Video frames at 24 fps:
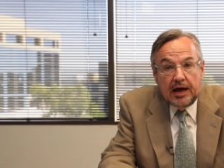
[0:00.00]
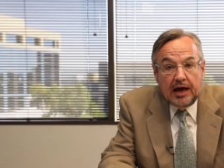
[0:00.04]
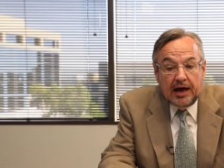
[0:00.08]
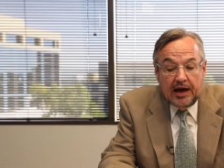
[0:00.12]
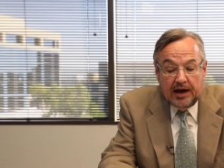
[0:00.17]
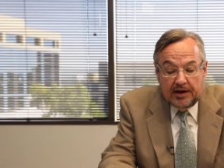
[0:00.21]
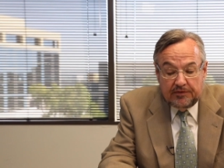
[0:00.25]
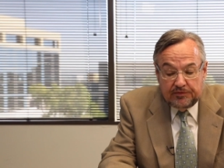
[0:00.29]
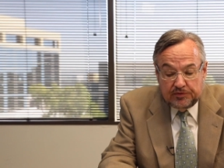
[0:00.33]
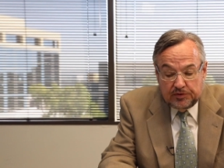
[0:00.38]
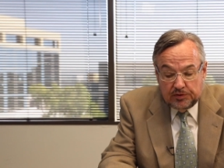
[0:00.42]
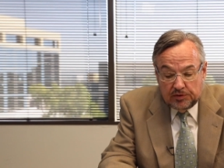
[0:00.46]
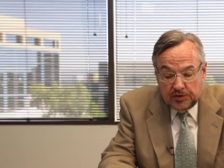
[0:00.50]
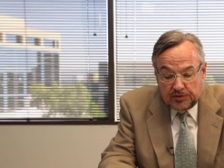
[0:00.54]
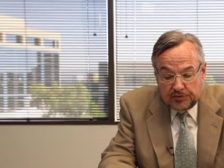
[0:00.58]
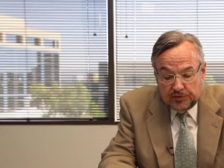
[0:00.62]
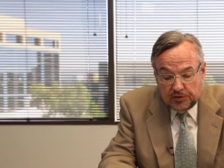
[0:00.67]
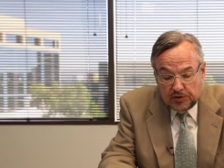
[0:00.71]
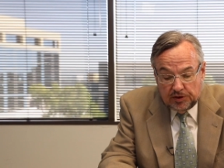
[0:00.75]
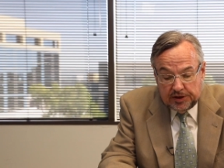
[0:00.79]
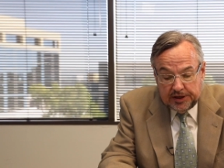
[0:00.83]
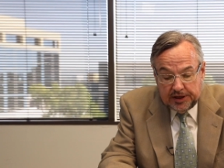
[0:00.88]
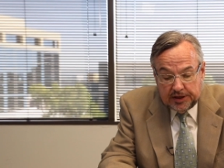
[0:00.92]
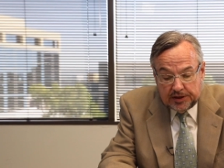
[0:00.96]
After a
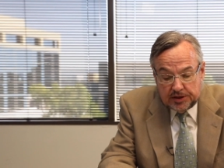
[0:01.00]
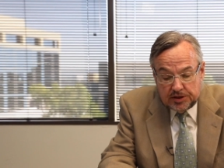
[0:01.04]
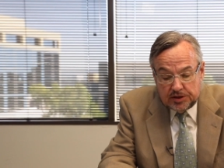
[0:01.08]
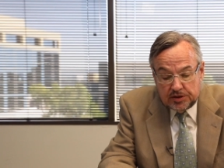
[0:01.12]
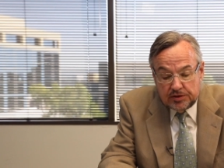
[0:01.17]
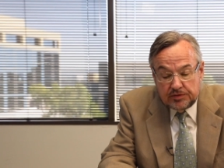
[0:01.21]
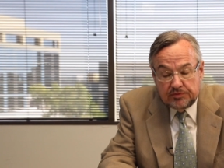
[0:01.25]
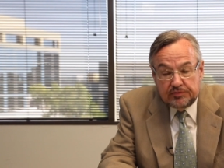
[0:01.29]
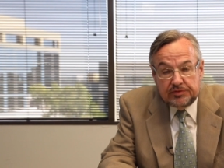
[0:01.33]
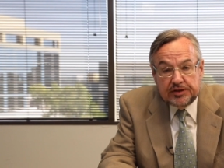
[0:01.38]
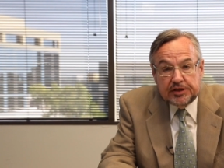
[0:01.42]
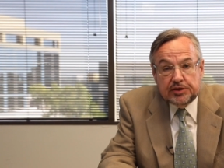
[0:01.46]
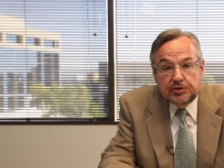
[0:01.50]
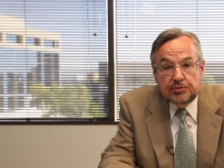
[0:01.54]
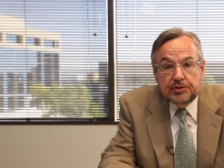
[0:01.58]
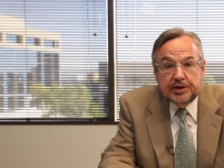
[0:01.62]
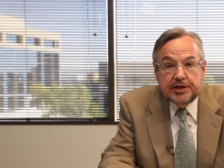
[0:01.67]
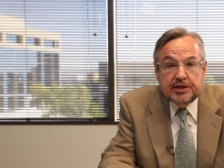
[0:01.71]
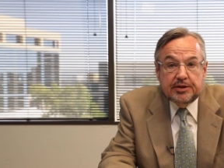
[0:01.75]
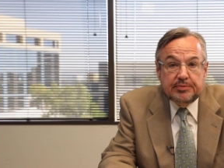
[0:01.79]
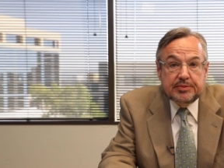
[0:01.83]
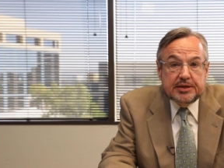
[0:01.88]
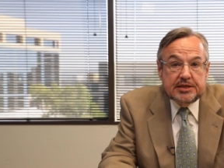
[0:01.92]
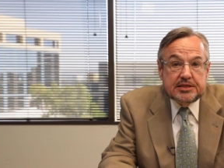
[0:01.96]
verdict,
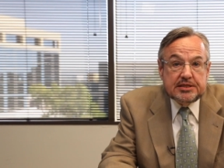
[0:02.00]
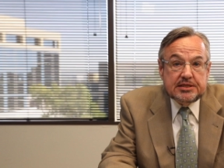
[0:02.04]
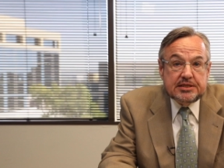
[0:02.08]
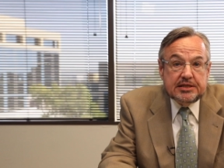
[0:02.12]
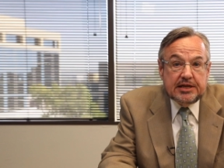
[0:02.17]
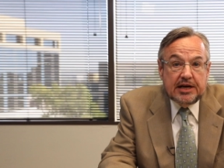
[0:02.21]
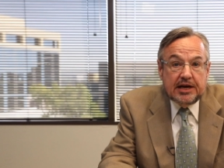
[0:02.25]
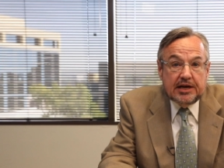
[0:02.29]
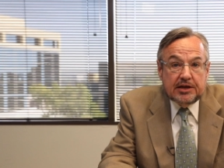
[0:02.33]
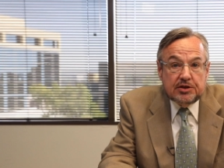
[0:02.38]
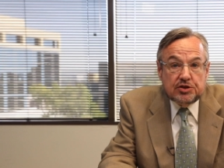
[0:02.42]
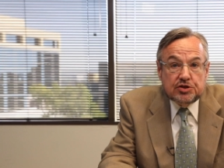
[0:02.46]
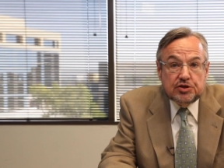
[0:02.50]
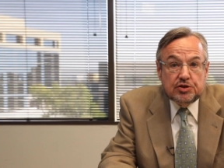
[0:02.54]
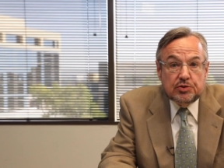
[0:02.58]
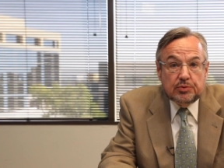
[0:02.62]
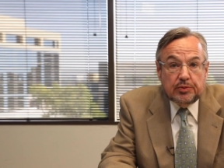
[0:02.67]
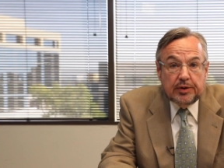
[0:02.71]
victory can be snatched